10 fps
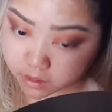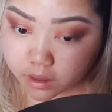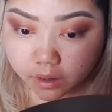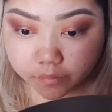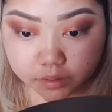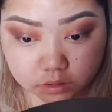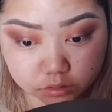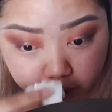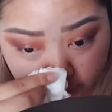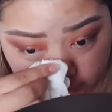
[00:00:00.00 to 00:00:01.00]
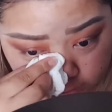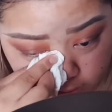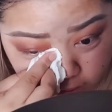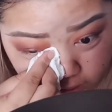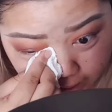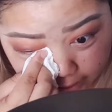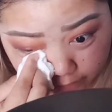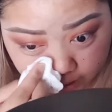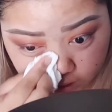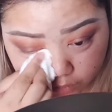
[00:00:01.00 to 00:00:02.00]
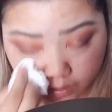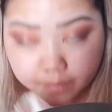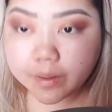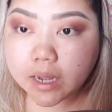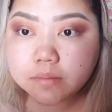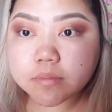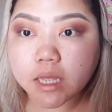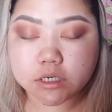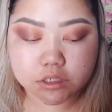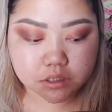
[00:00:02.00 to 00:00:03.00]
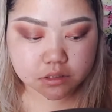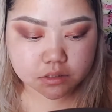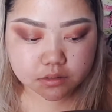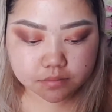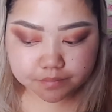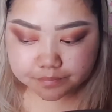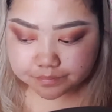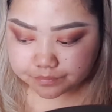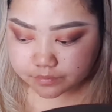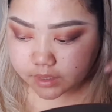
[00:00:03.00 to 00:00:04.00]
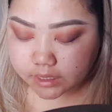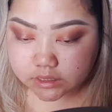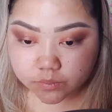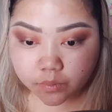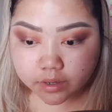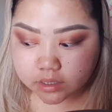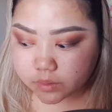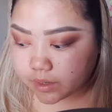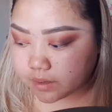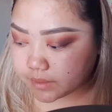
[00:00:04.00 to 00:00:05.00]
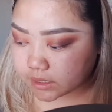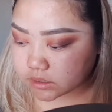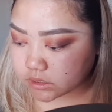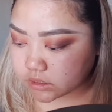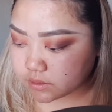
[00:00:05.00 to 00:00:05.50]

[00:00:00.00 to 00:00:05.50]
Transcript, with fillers: I want to try this new thing where I do my bottom lashes. Like smoke out the bottom lashes.